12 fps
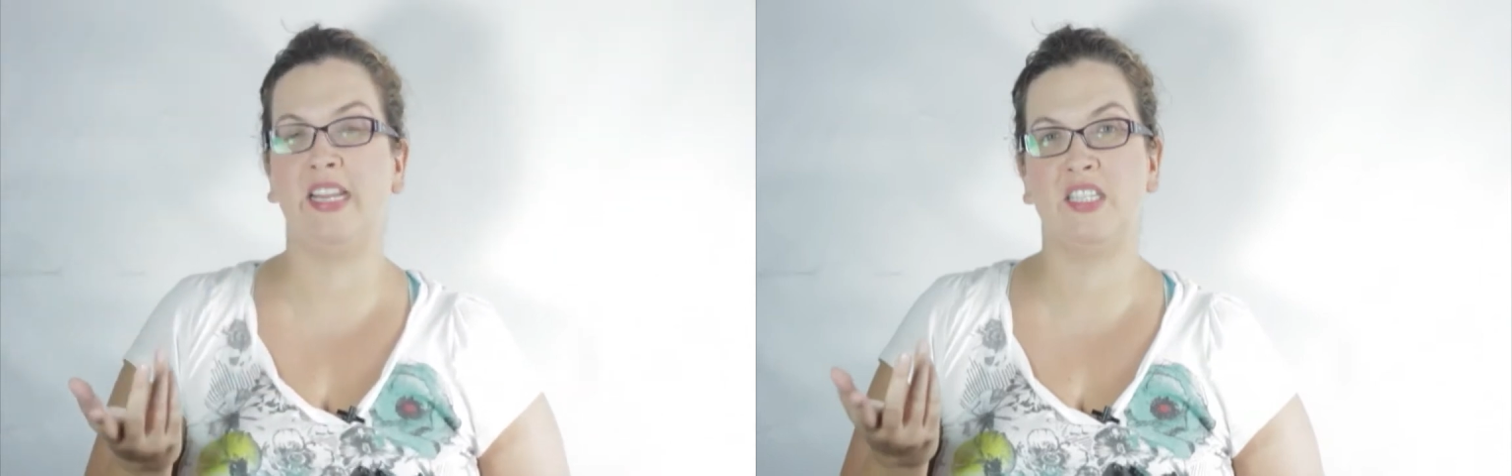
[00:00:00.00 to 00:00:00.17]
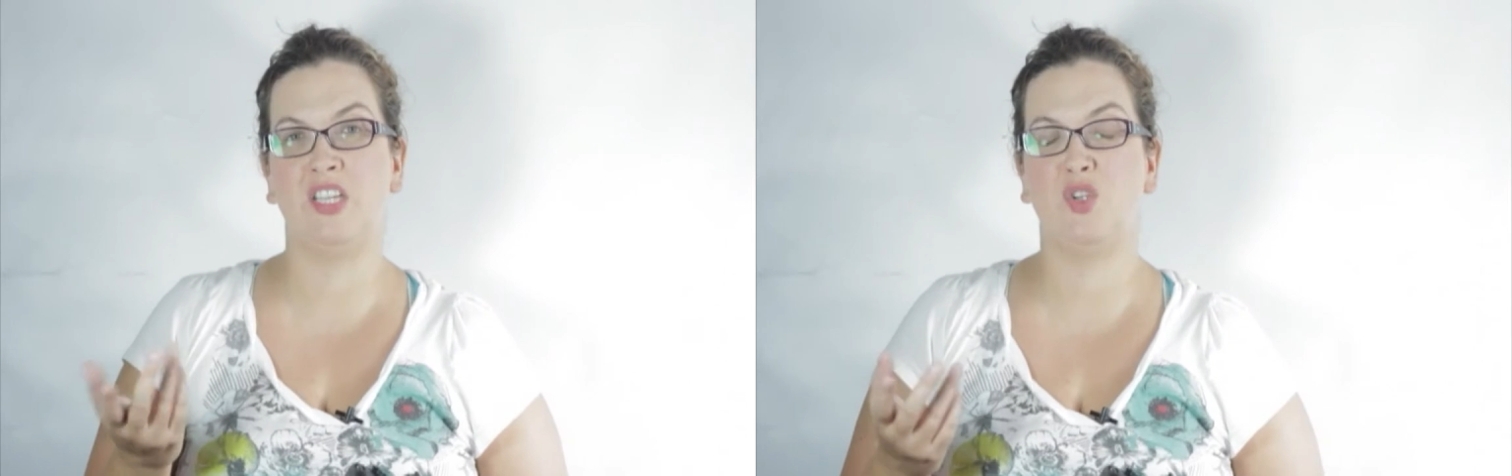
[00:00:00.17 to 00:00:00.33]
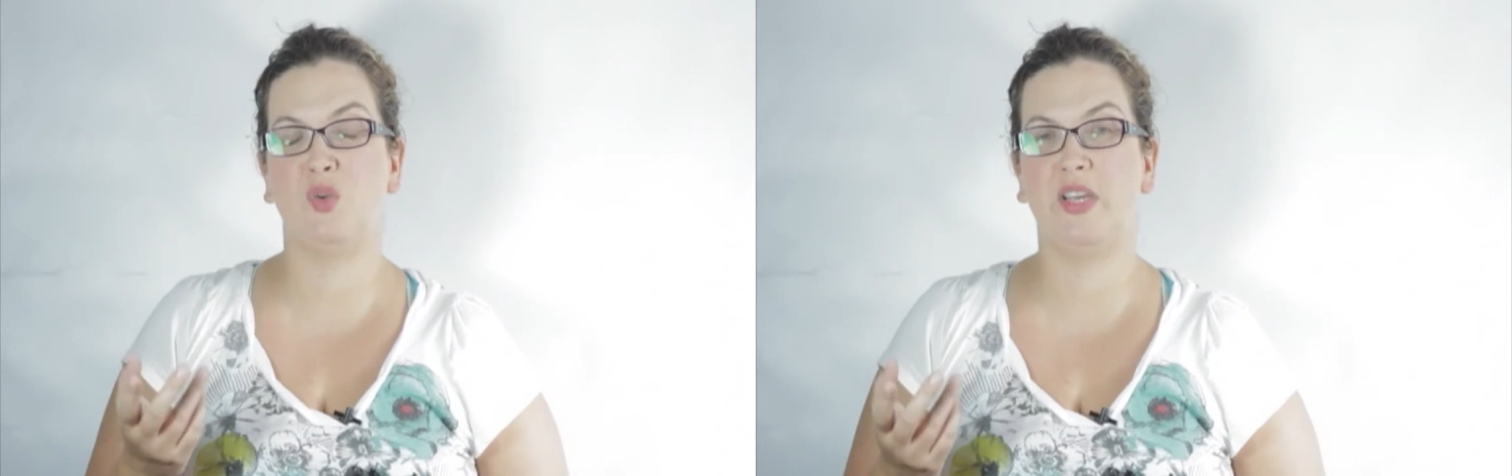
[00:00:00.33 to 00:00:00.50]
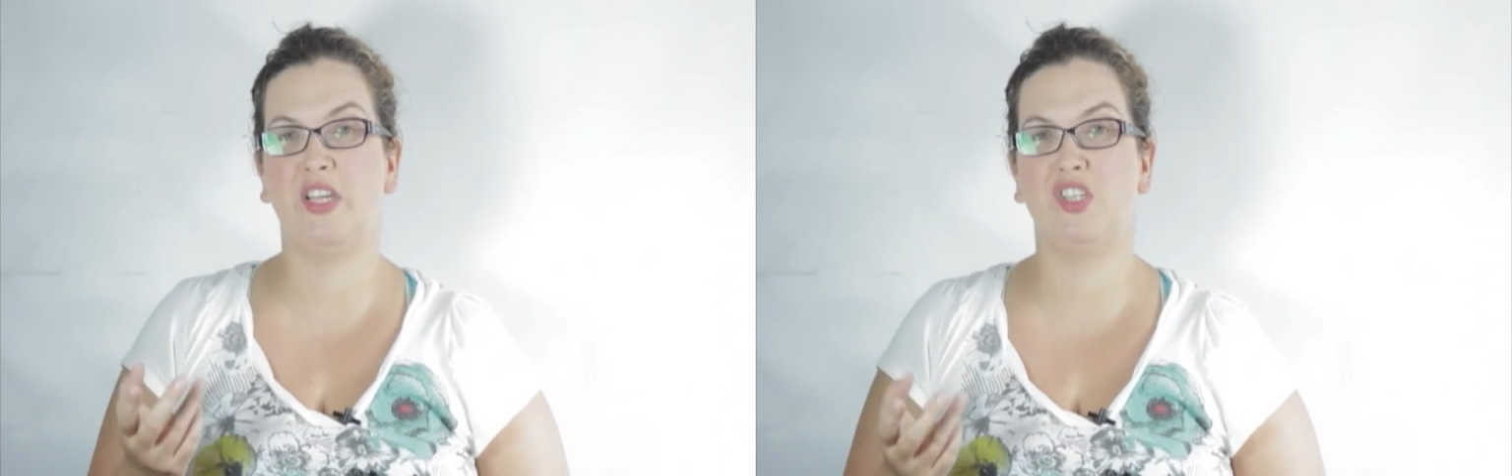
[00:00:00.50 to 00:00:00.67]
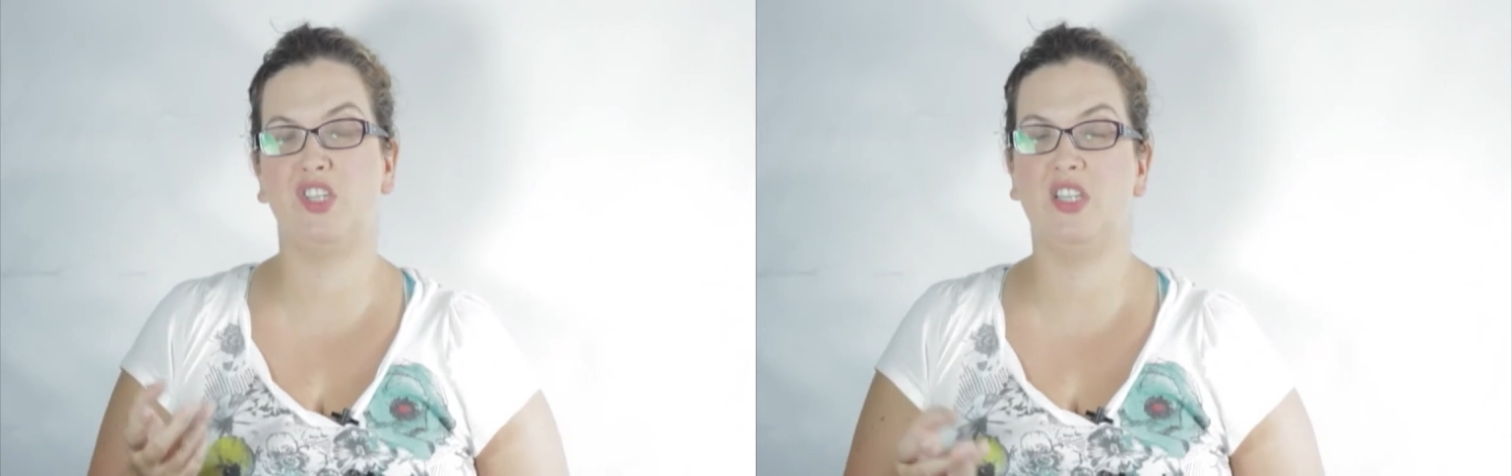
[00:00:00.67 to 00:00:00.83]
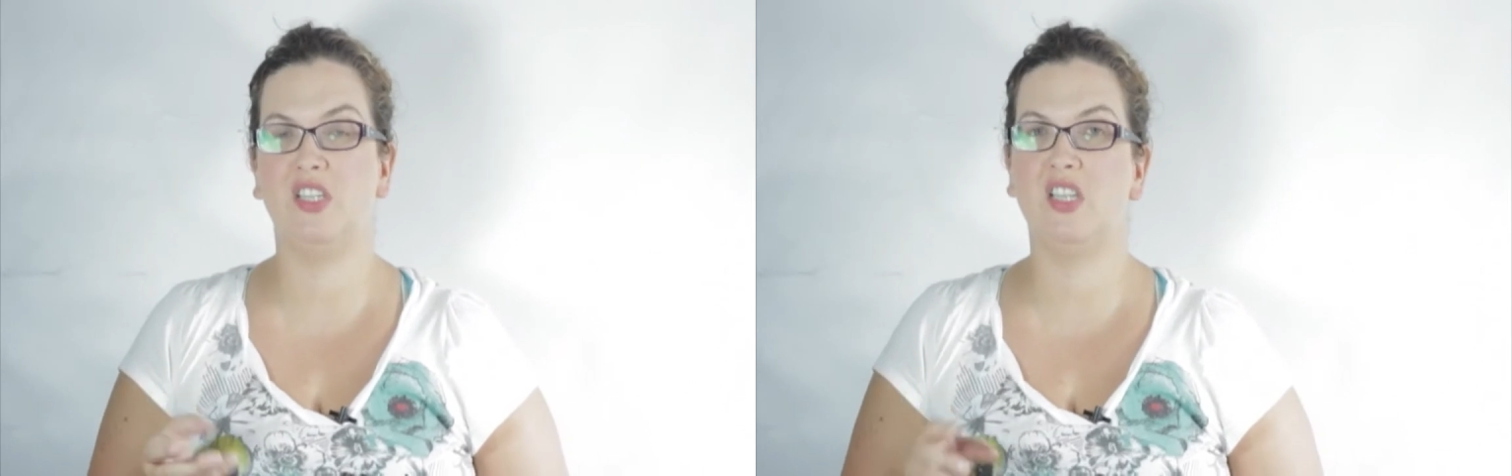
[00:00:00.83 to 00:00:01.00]

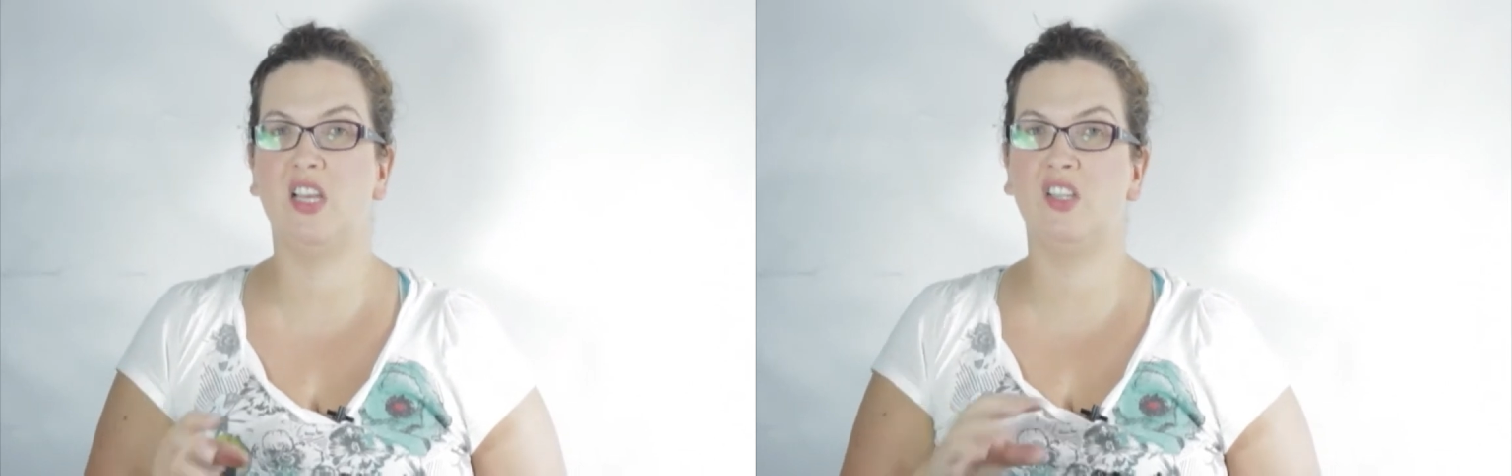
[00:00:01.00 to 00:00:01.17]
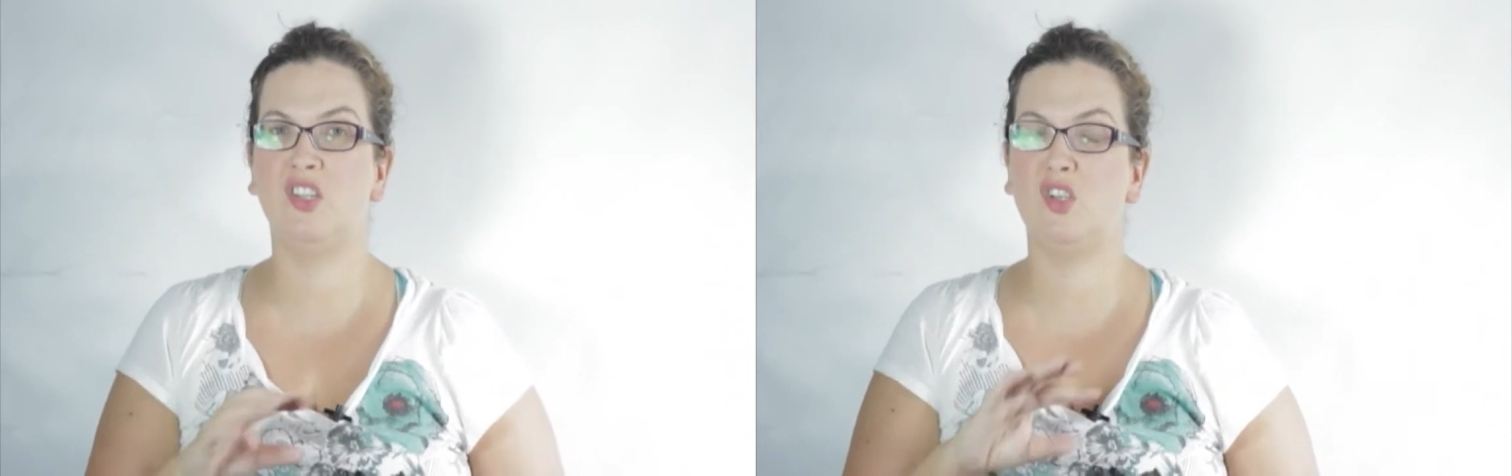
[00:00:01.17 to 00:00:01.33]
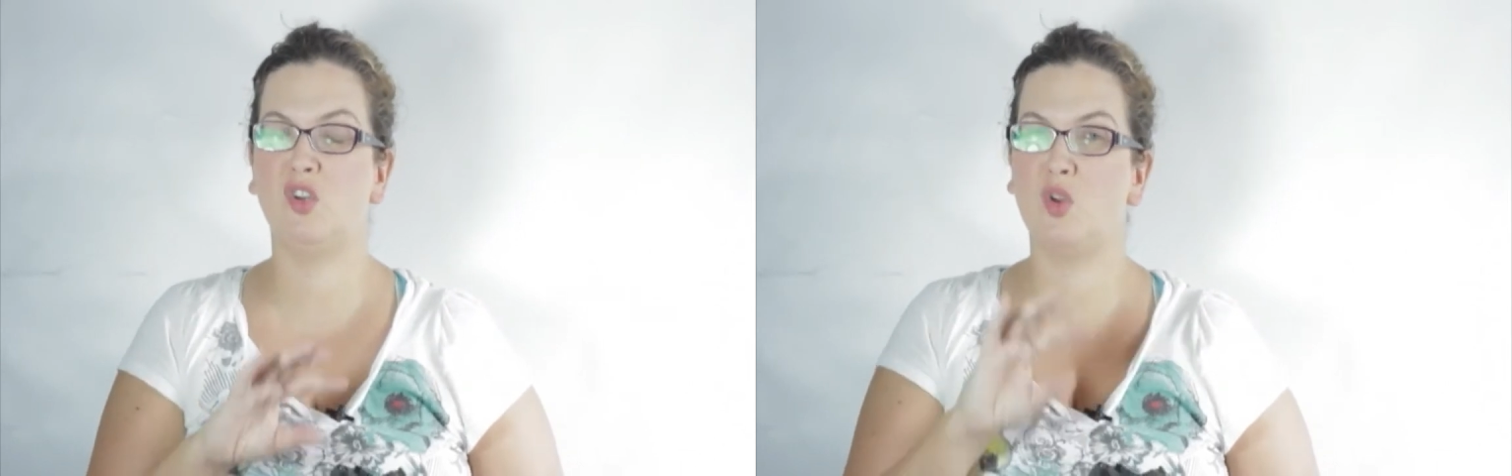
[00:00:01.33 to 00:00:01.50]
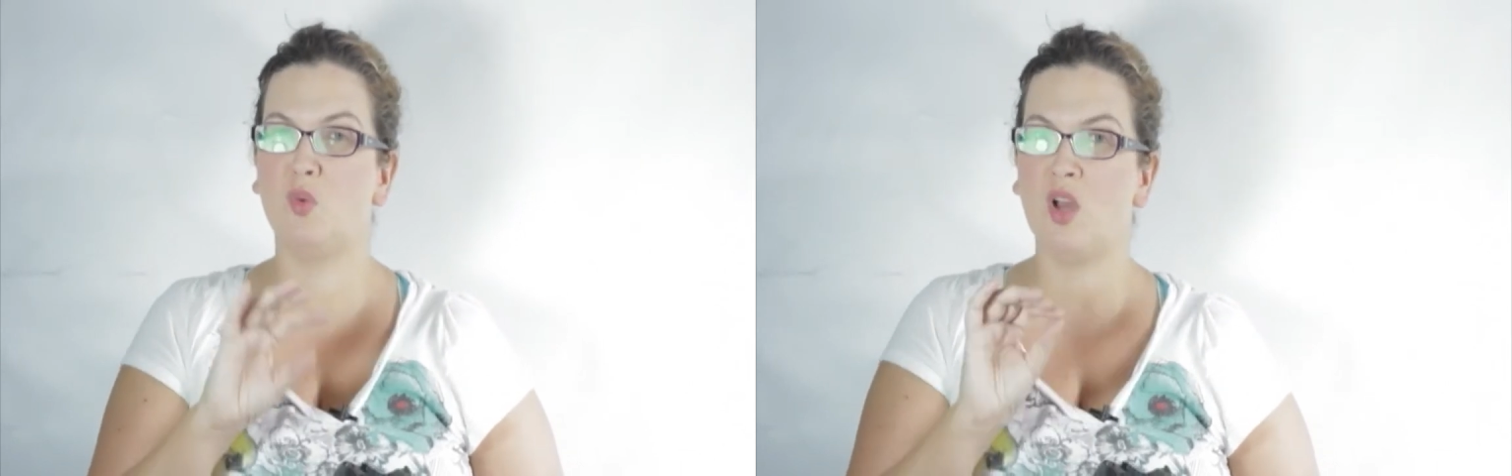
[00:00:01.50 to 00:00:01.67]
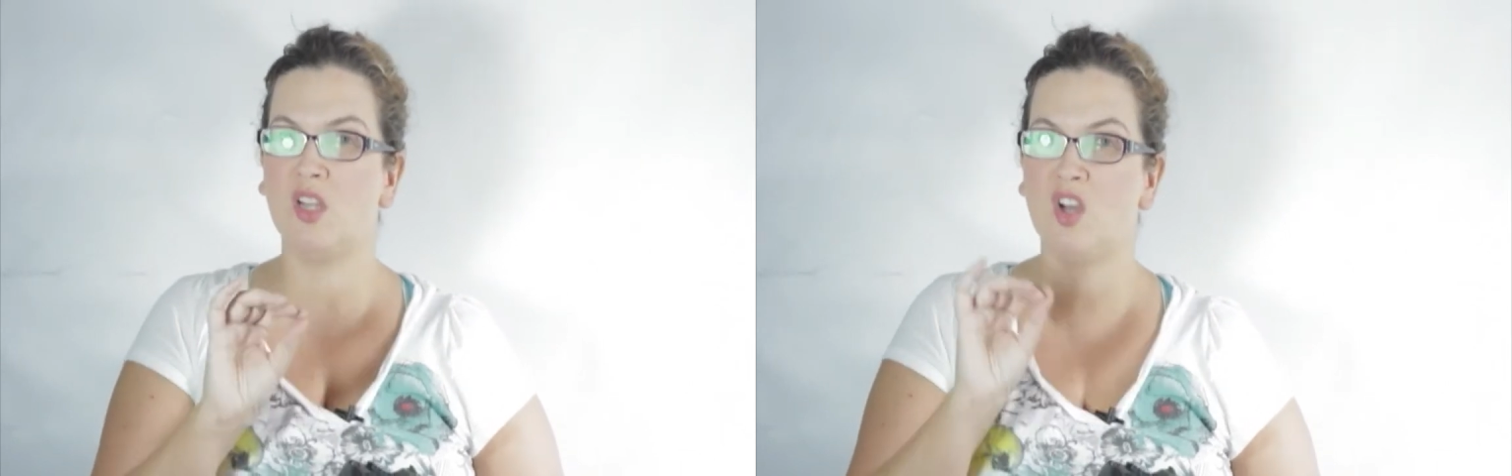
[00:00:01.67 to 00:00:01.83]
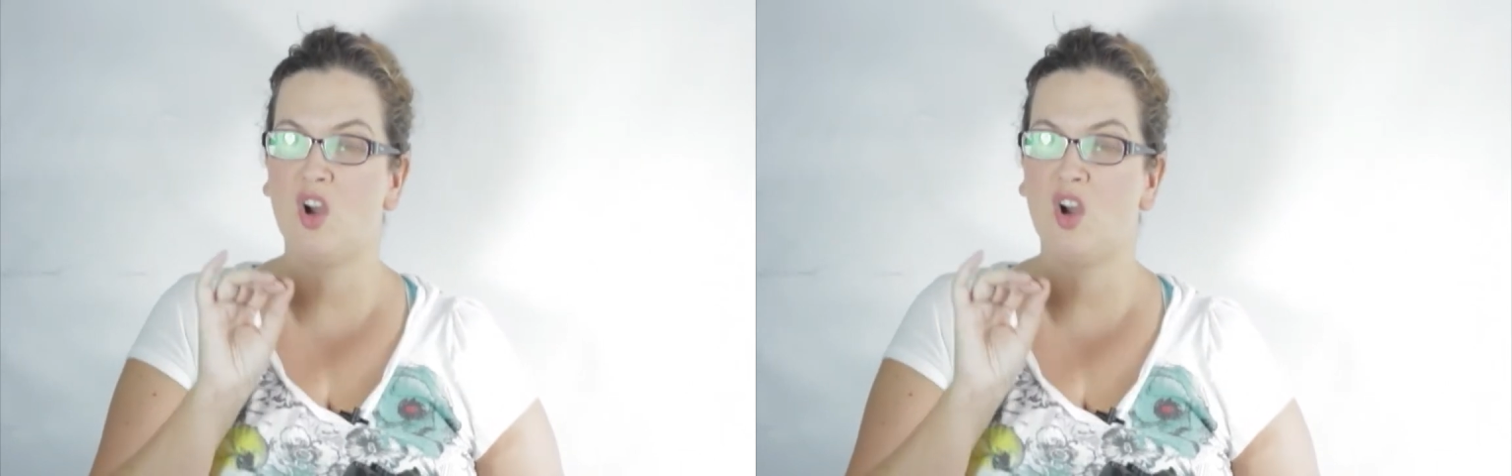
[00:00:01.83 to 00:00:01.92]
situations and so you want to